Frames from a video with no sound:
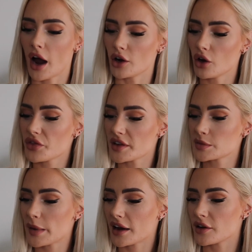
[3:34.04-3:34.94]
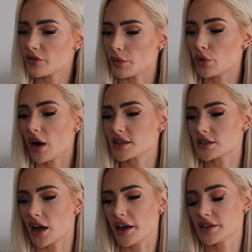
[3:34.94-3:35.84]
I got this packet from Priceline.